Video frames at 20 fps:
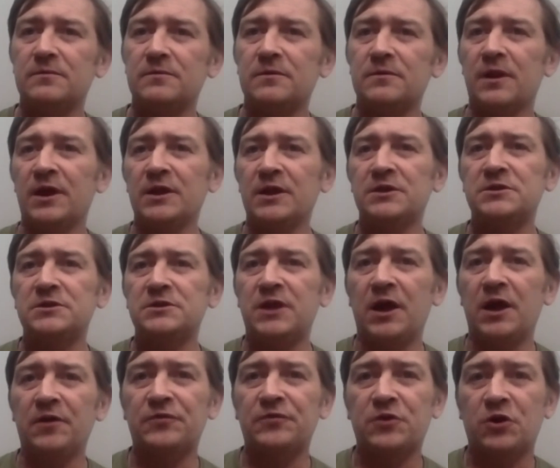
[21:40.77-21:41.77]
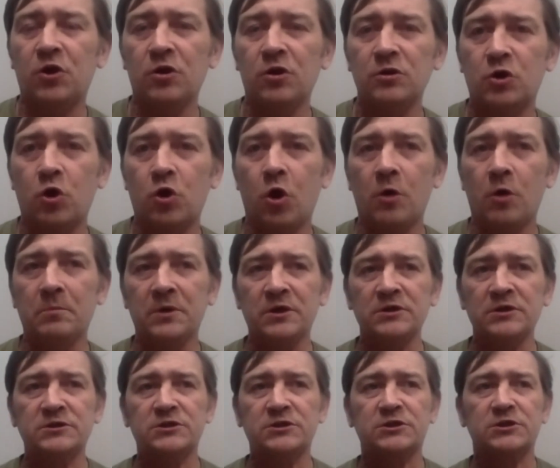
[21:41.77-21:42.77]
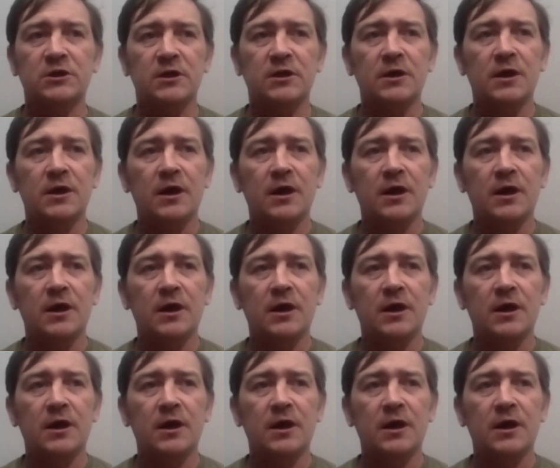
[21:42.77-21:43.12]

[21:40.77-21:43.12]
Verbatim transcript: like death cult commies